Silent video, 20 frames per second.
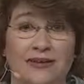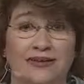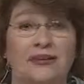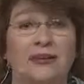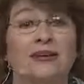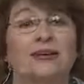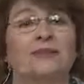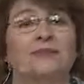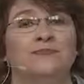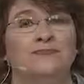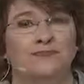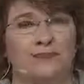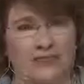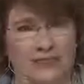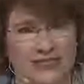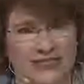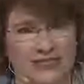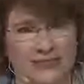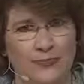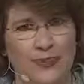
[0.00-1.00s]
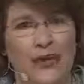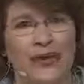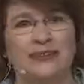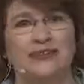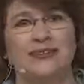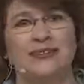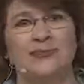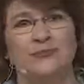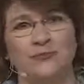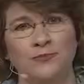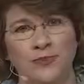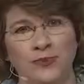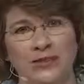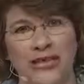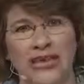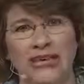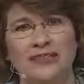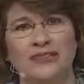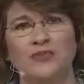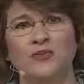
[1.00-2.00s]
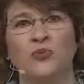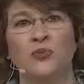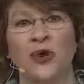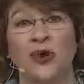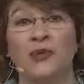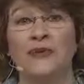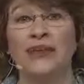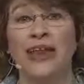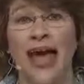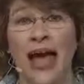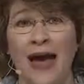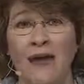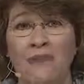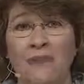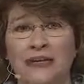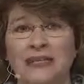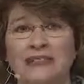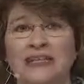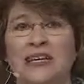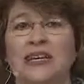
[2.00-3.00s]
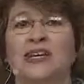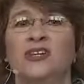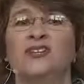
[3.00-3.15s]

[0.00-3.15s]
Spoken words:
the space and place where it happened,